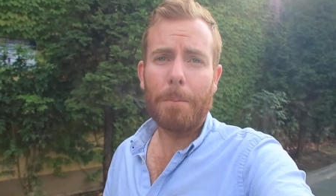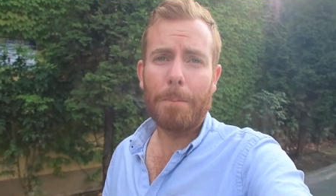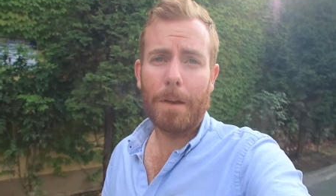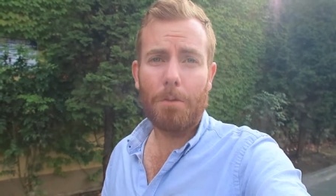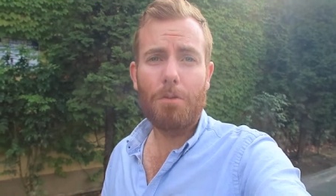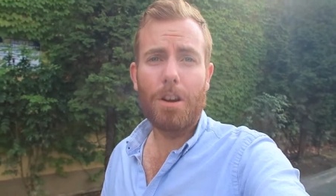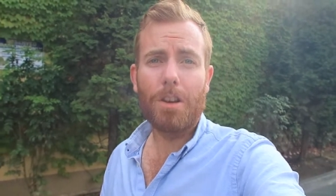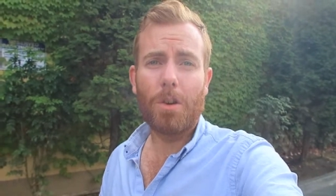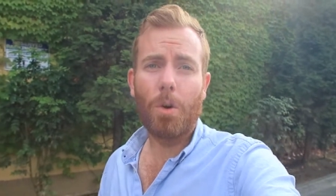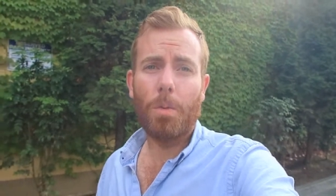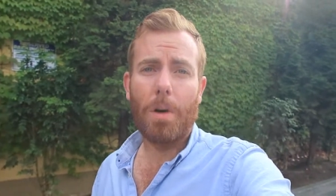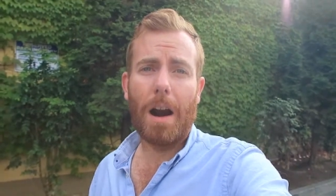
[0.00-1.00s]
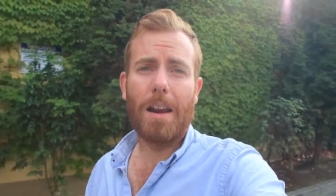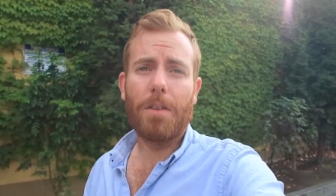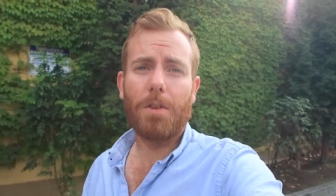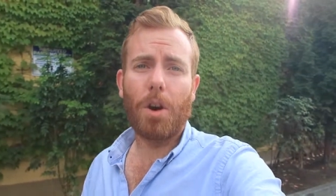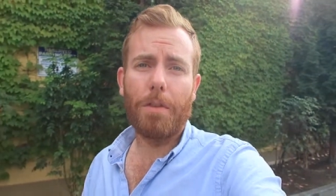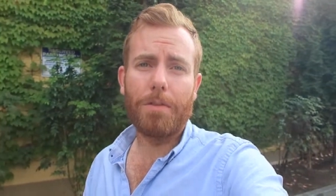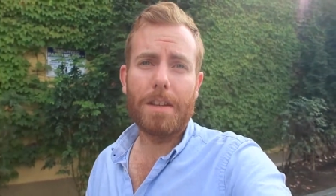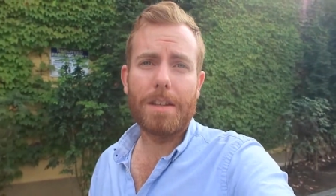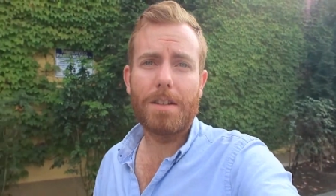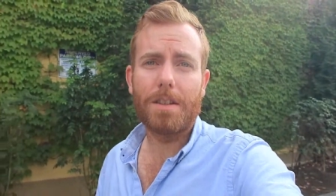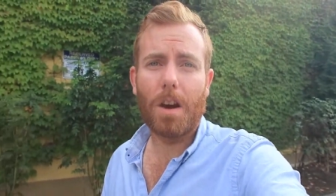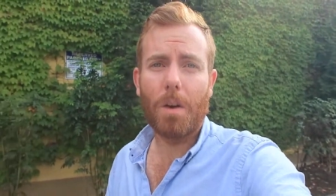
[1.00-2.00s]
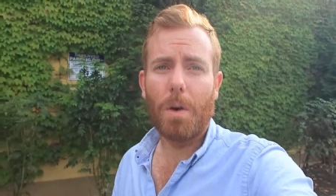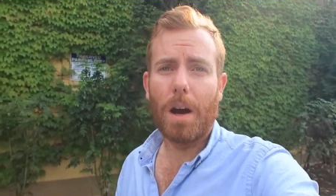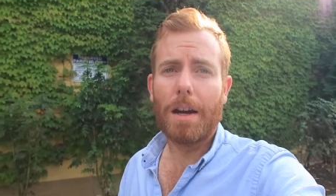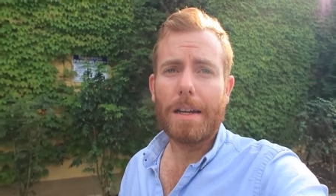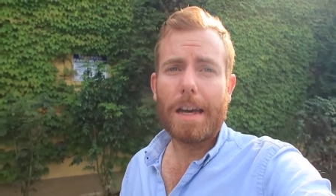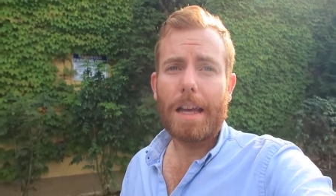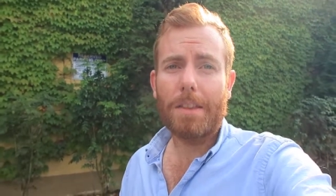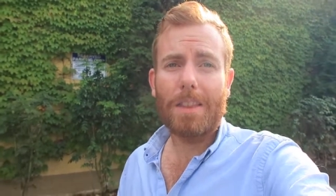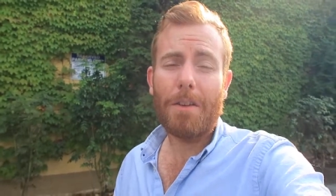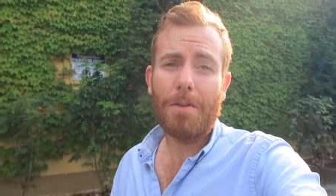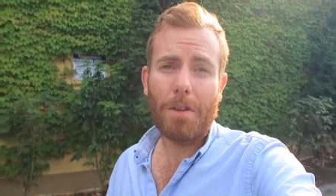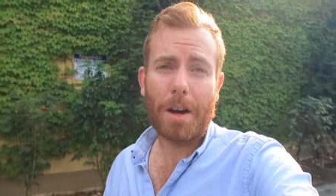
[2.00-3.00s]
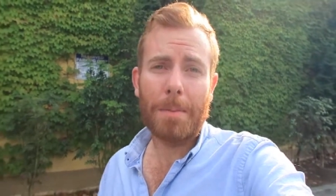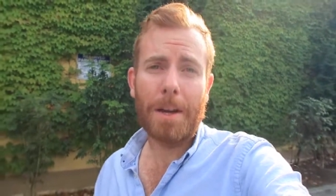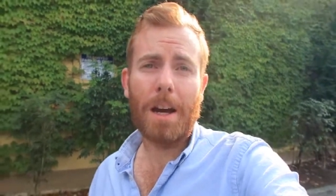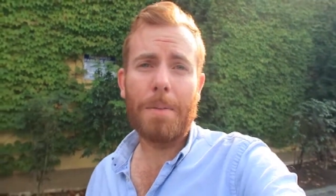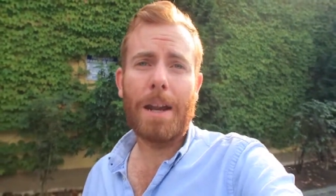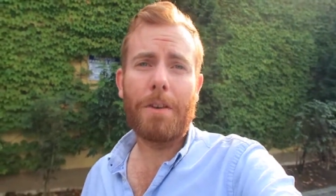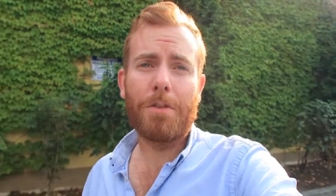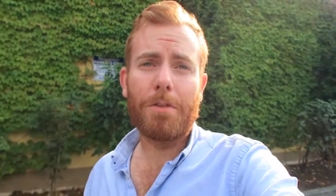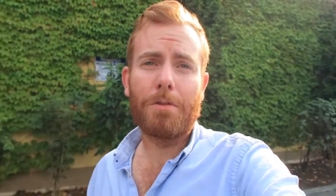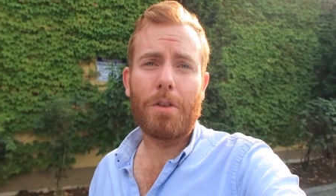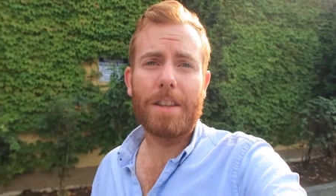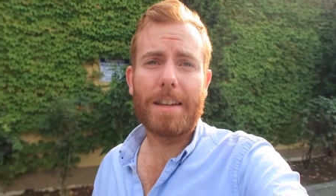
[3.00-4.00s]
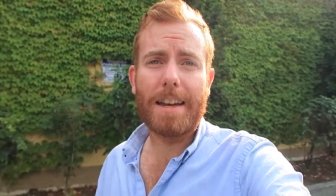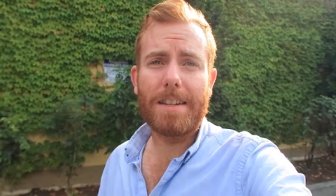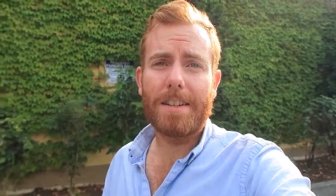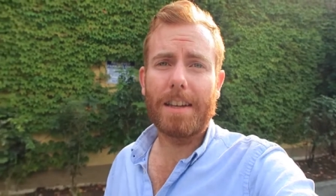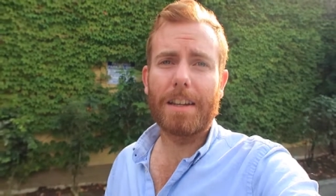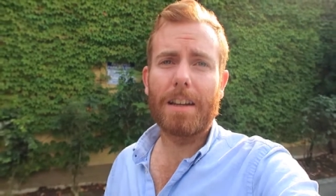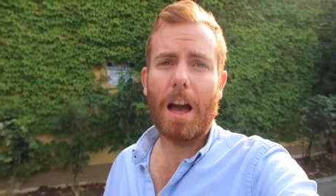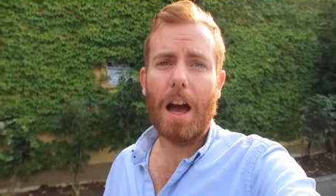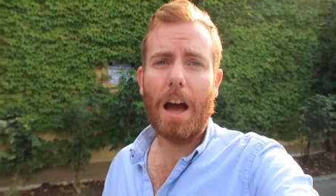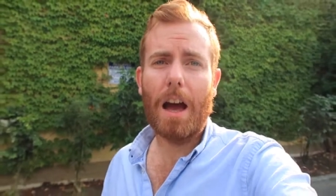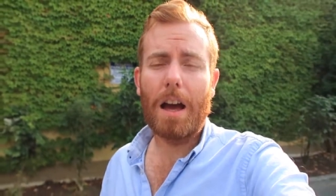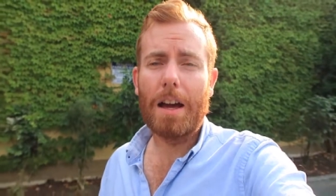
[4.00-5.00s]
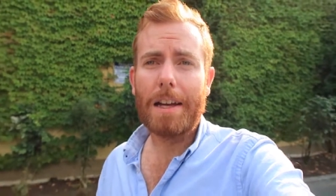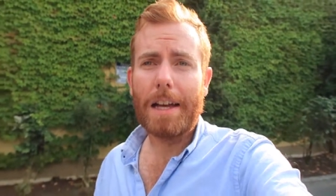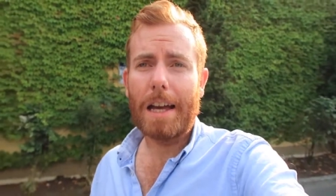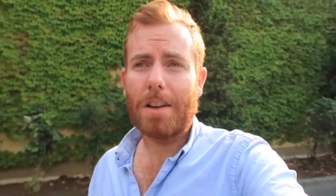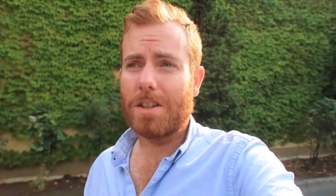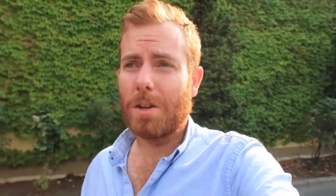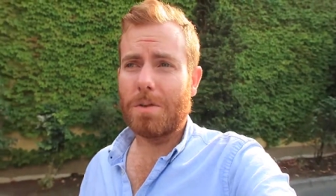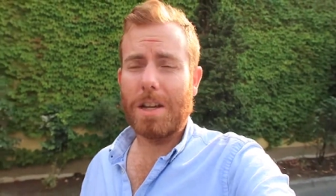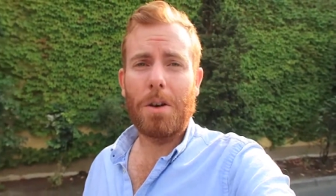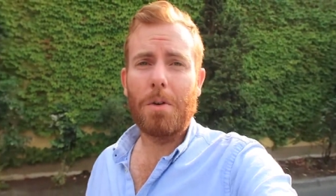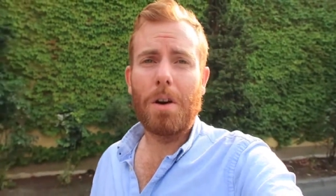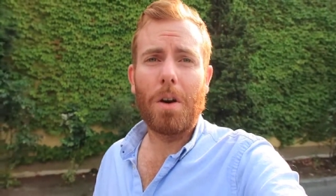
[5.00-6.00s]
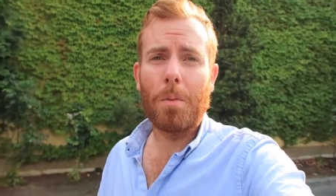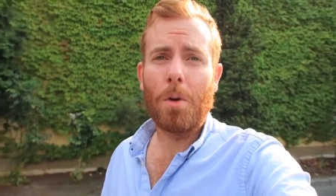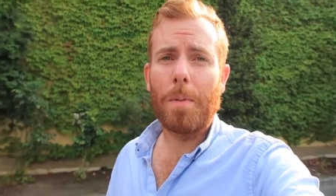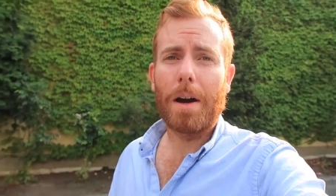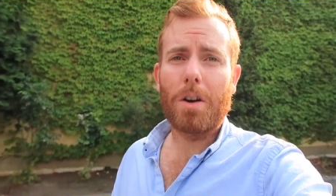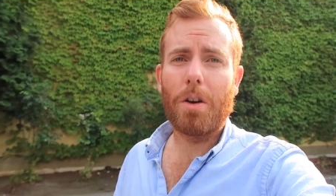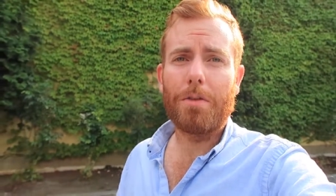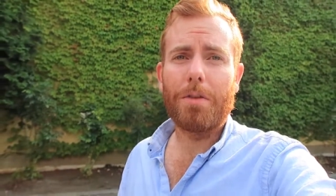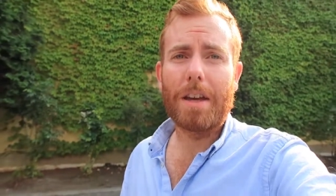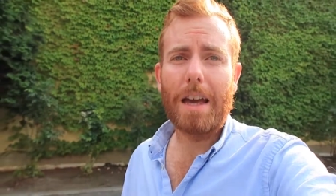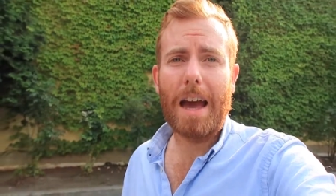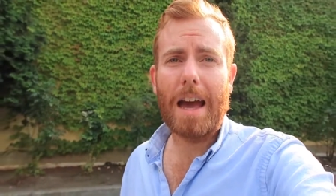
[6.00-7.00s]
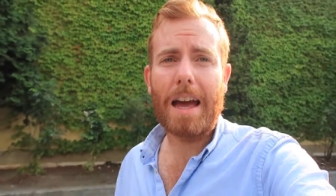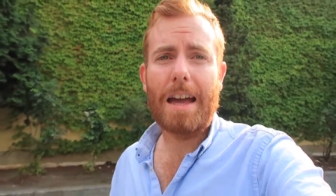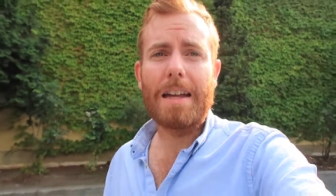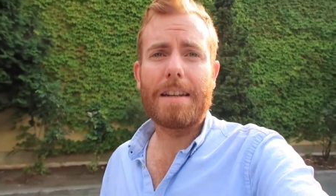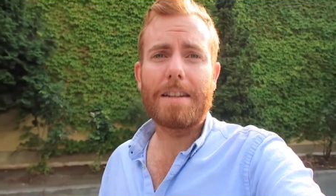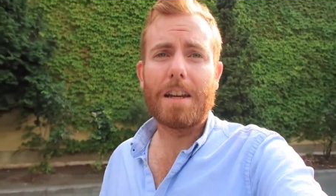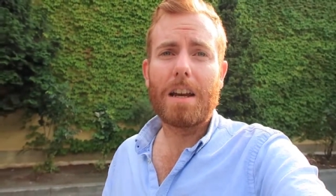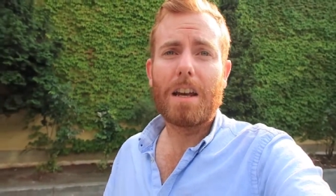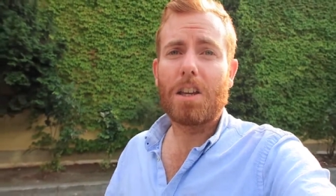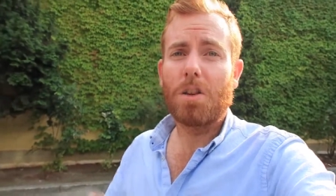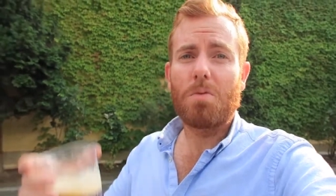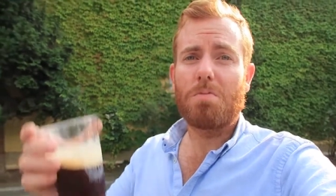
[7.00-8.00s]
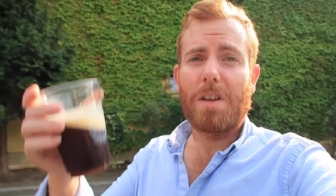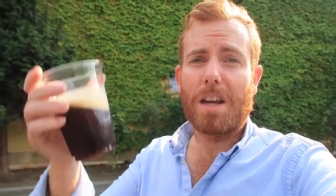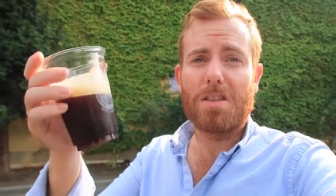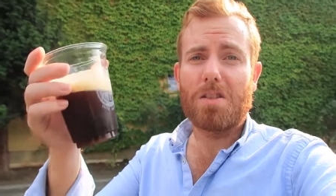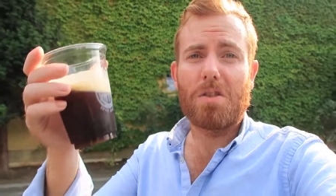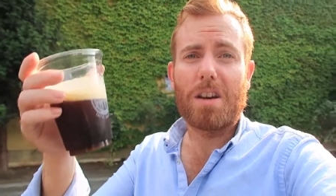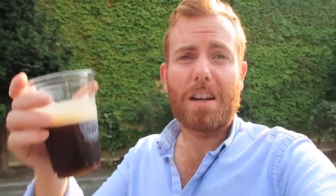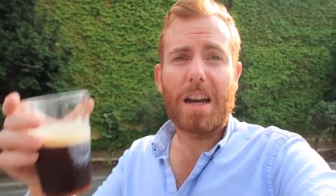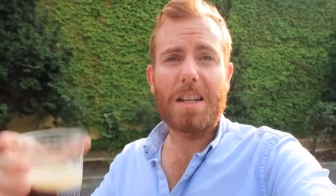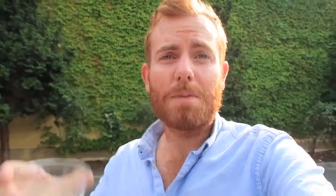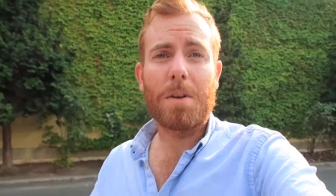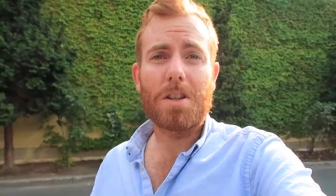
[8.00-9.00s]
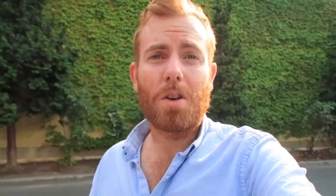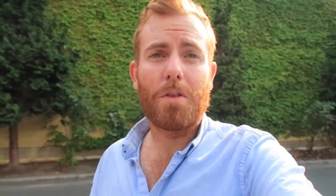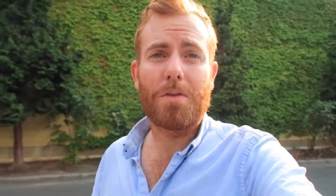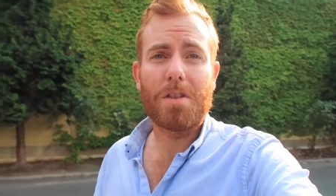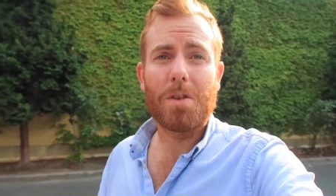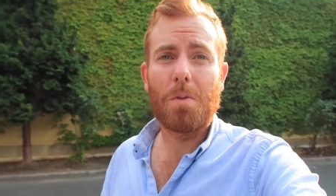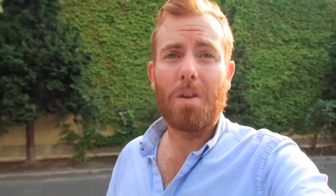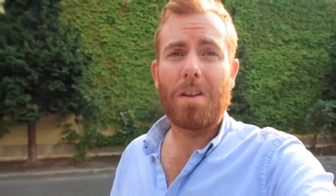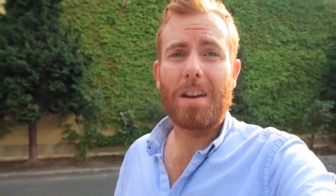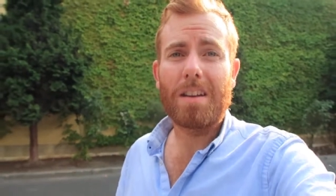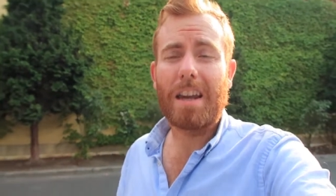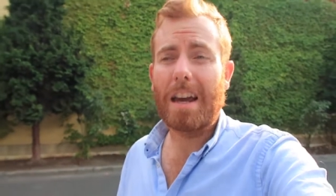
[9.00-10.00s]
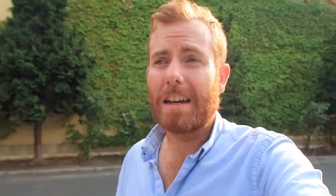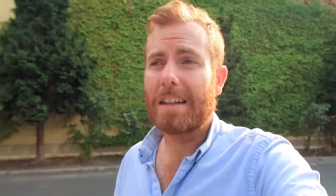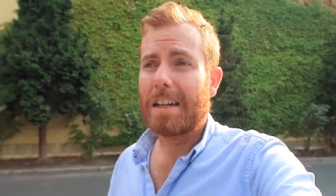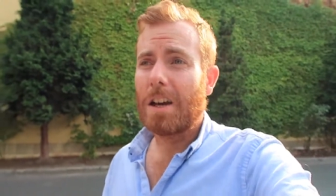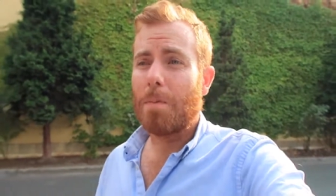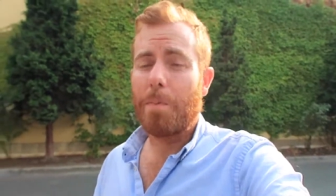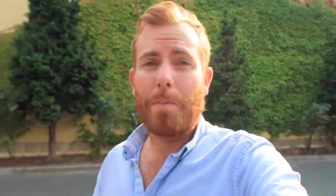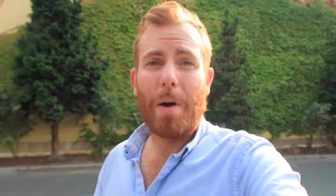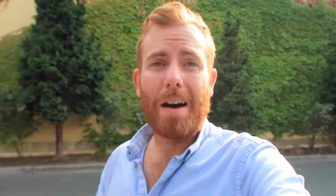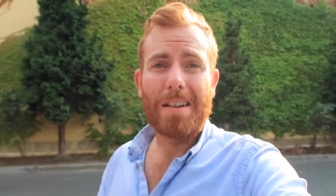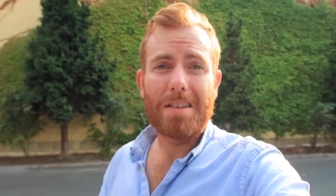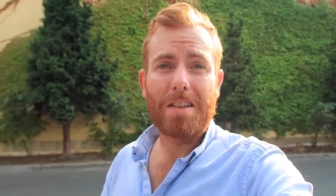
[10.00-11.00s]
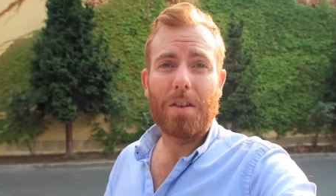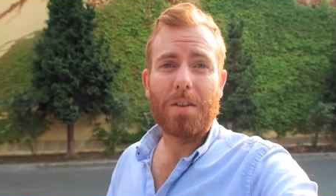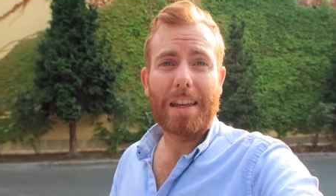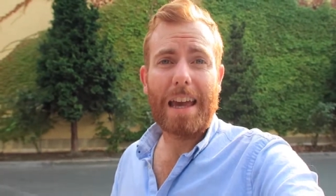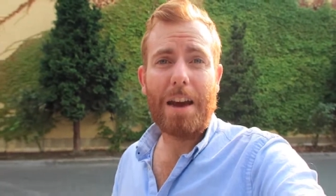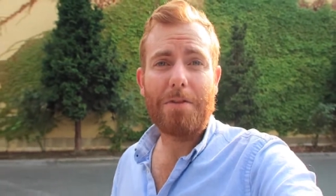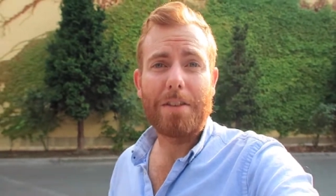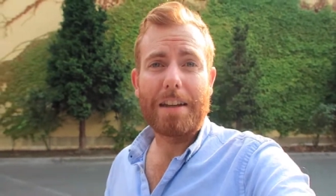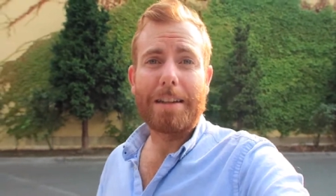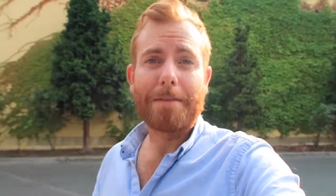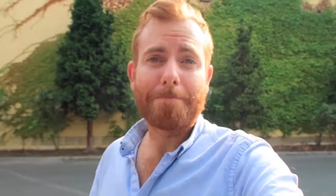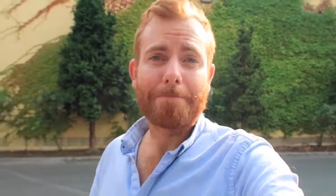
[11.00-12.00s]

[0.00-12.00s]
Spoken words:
they're a really cool brand of coffee. So definitely recommend coming down for the free tasting, because it will tell you a lot more about coffee and you get to drink as much coffee as you want and get buzzed on the caffeine.